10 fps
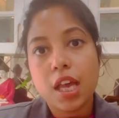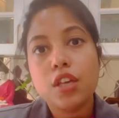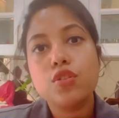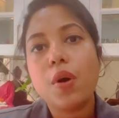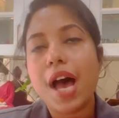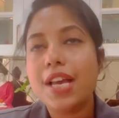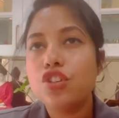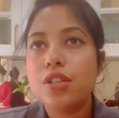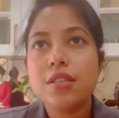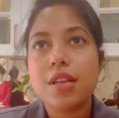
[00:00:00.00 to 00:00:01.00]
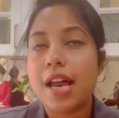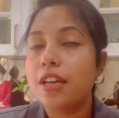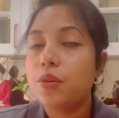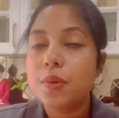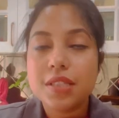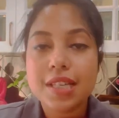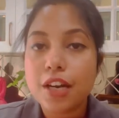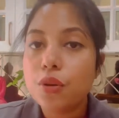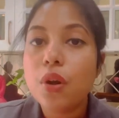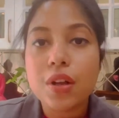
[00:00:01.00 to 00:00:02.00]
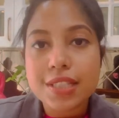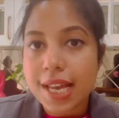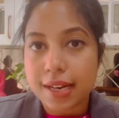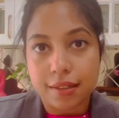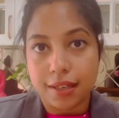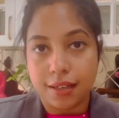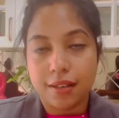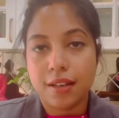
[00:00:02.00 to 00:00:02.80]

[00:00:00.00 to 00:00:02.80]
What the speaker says: So I just, and it was scheduled on Saturday.